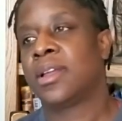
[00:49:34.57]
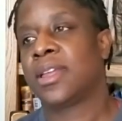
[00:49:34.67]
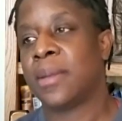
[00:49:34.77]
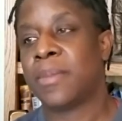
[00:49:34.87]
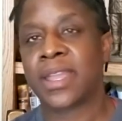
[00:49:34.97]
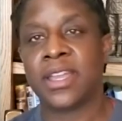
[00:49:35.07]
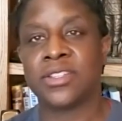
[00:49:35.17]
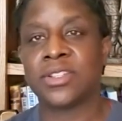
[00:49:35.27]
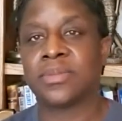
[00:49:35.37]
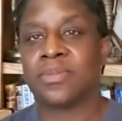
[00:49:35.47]
get my
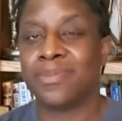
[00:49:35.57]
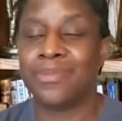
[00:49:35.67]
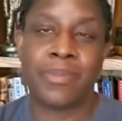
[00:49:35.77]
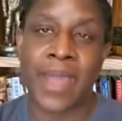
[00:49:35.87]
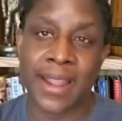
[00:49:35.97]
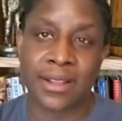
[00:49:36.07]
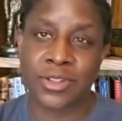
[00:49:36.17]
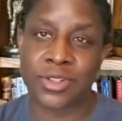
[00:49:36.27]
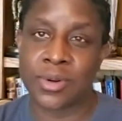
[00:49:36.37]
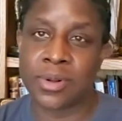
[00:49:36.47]
kids back into
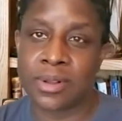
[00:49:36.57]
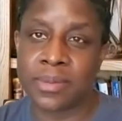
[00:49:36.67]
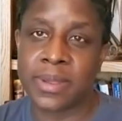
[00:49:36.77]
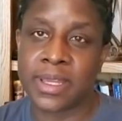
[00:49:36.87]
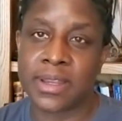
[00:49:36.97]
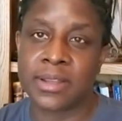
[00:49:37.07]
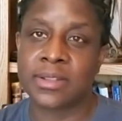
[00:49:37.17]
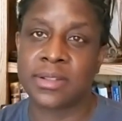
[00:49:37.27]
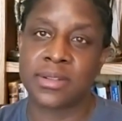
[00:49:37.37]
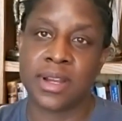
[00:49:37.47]
school
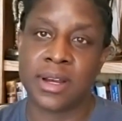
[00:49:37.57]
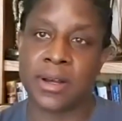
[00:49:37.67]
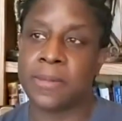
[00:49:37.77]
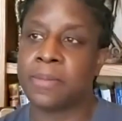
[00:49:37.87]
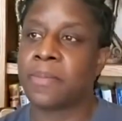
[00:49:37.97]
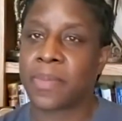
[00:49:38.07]
because um,